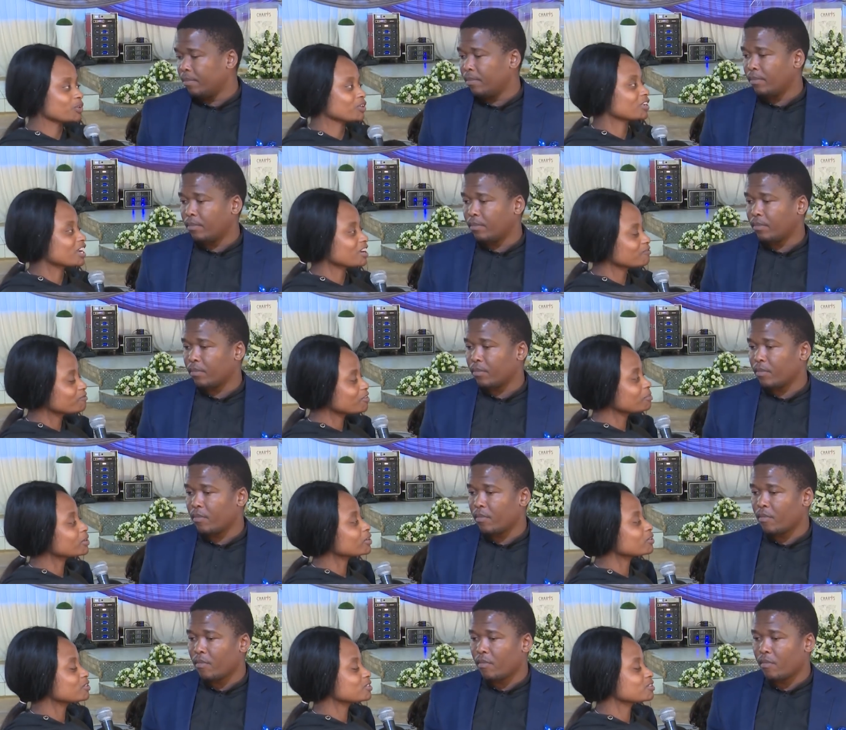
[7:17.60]
Speaker 1: where you come from,
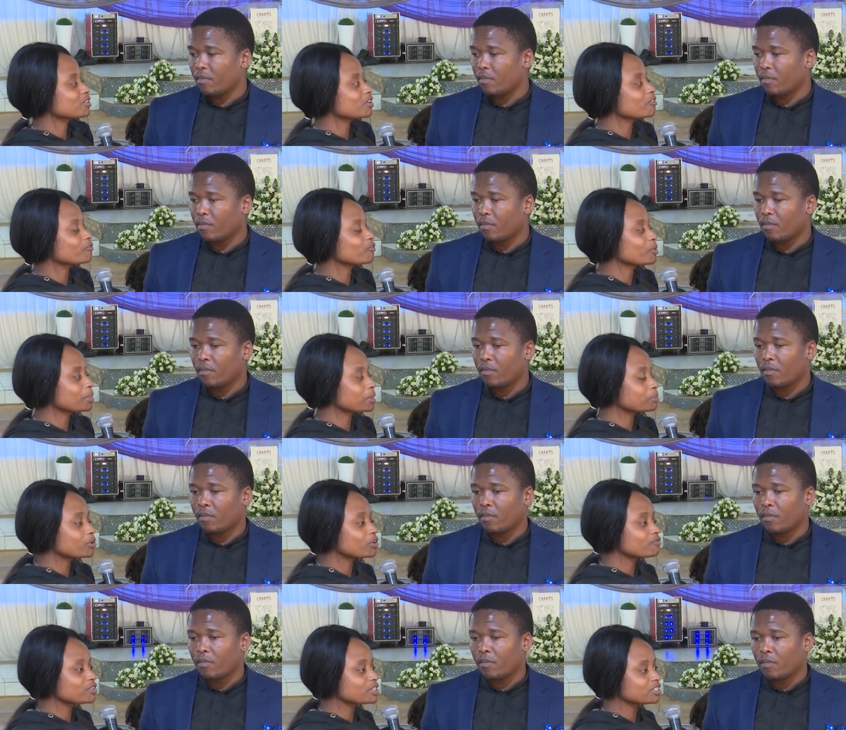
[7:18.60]
and also confirm the
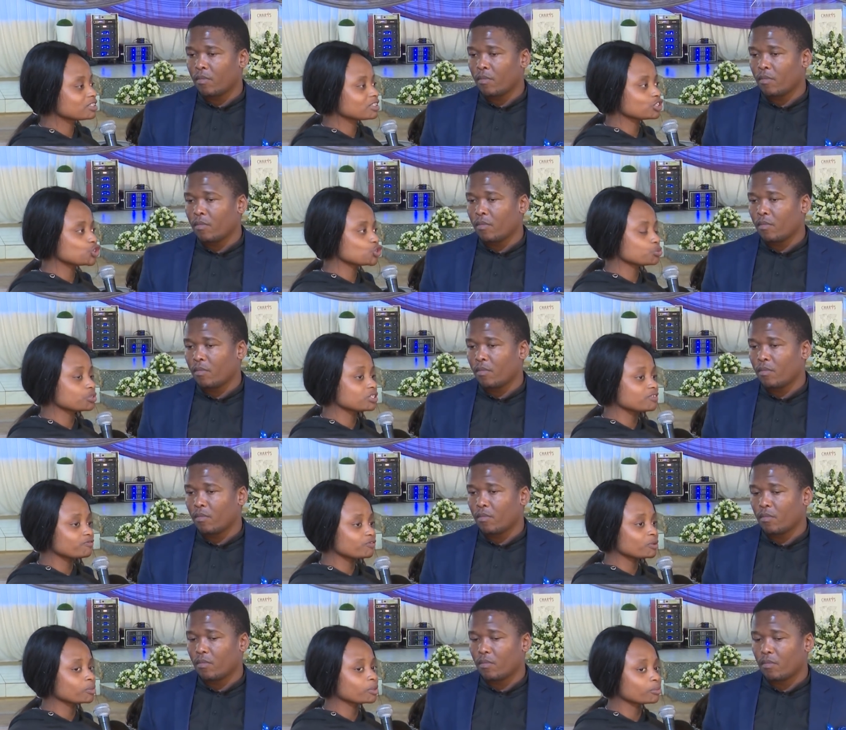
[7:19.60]
prophecy that you received
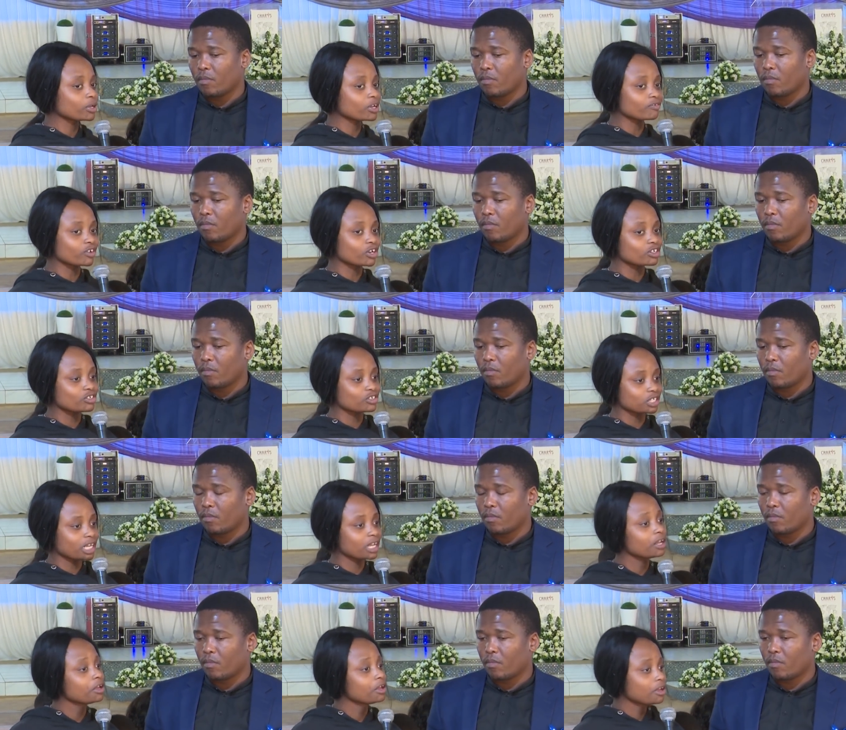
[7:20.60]
from the man of God
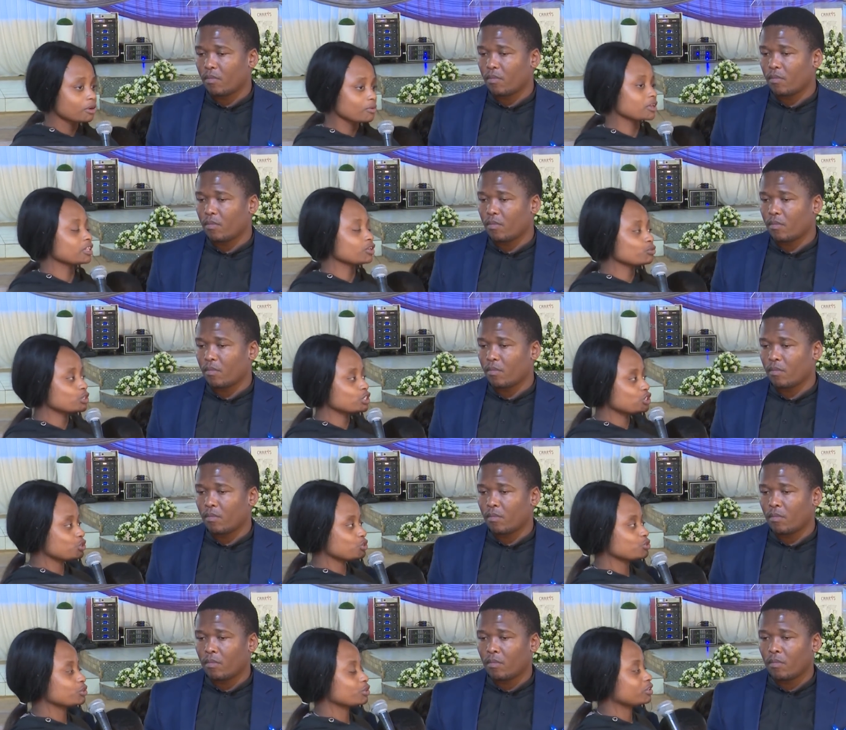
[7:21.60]
today, whether it was
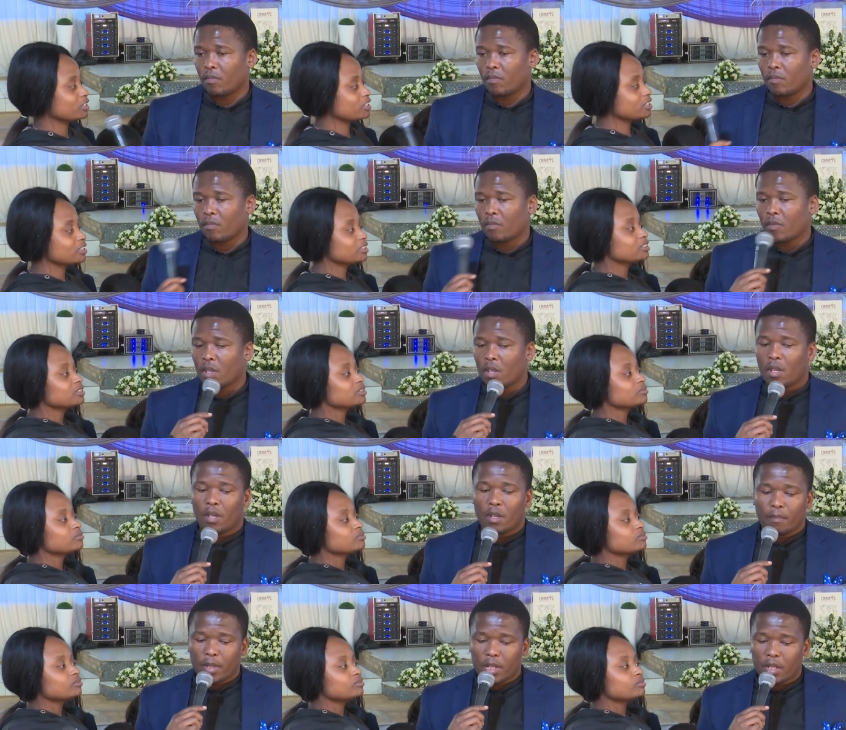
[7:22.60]
true or not?
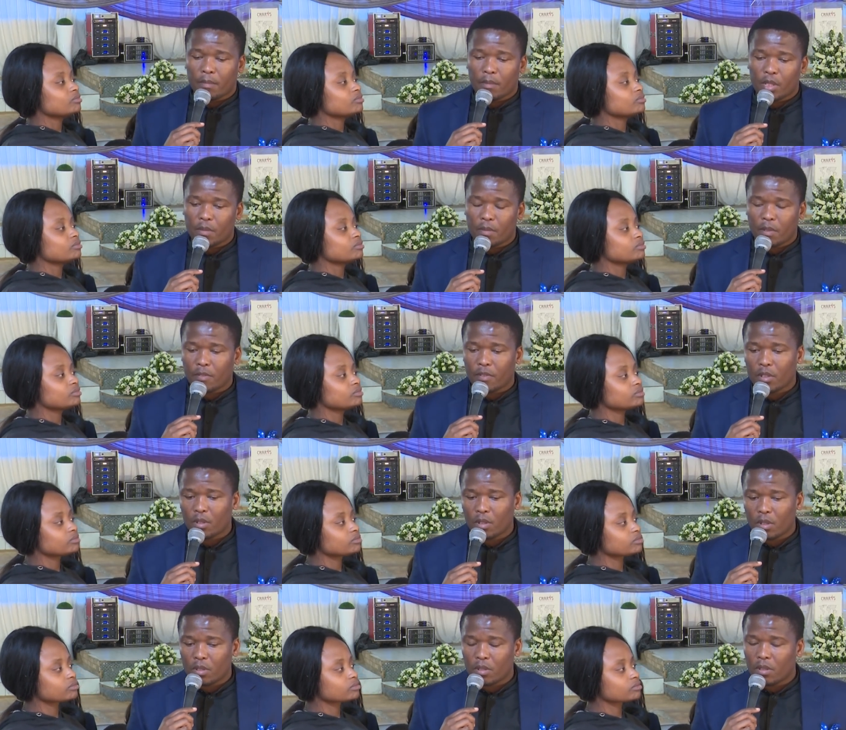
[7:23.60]
Speaker 2: My name is Prophet
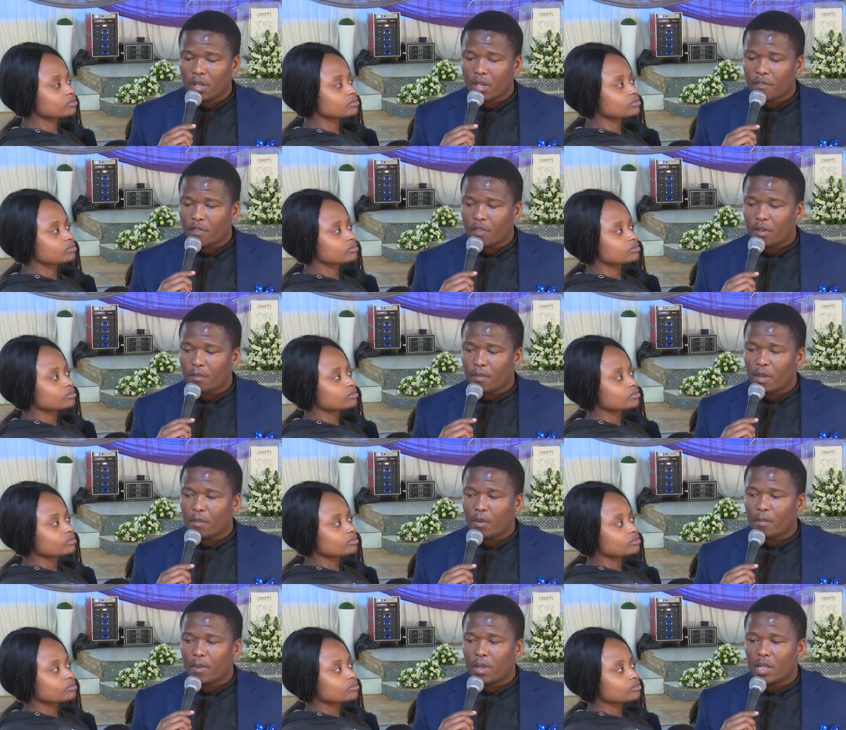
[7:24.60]
Khoto. I'm from
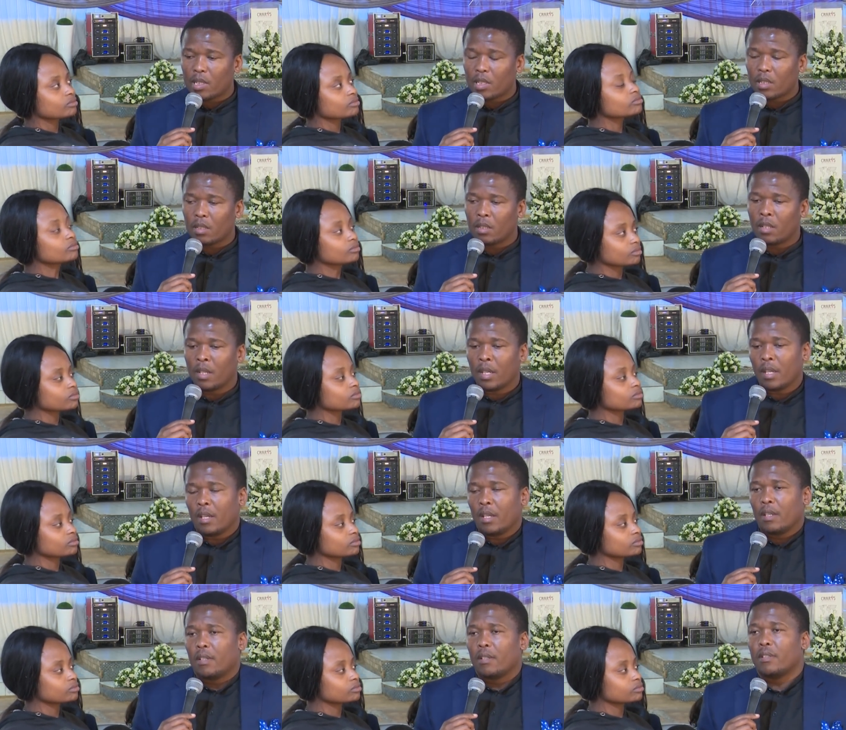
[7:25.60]
Mabopane,
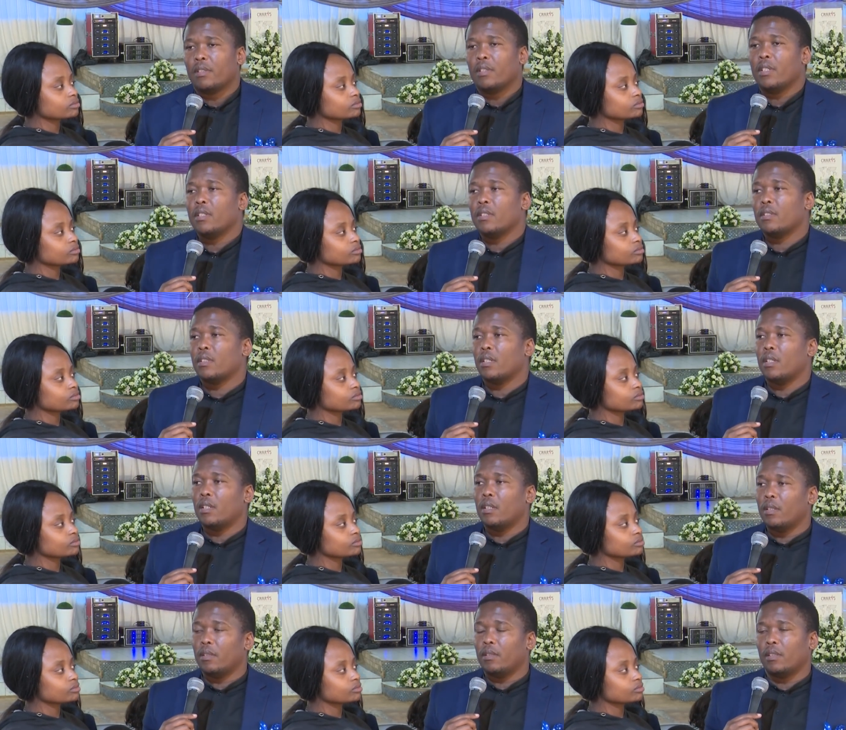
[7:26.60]
Yes,
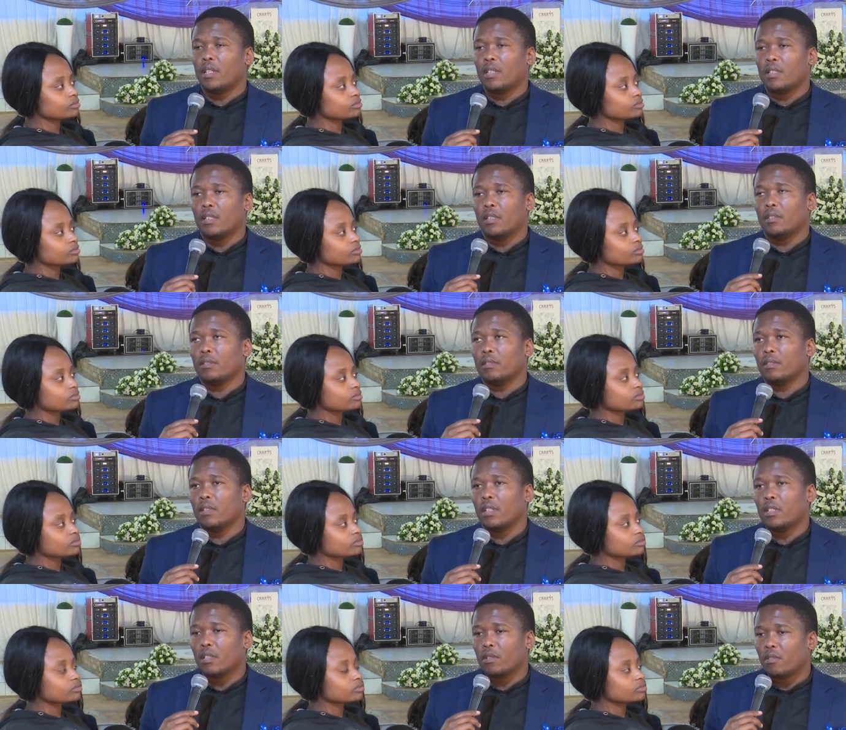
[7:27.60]
uh, I can
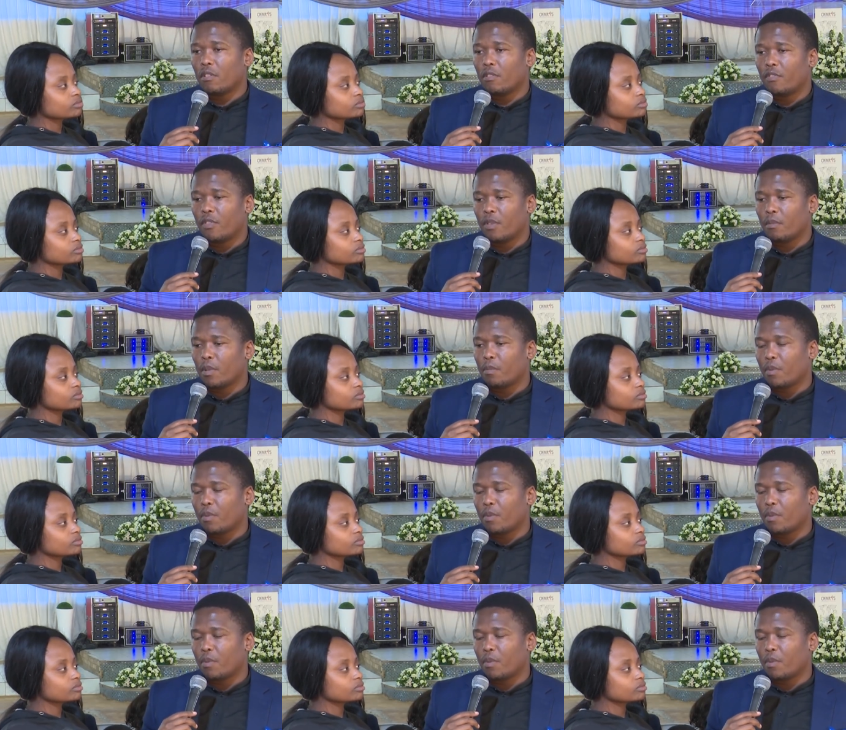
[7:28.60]
I can confirm a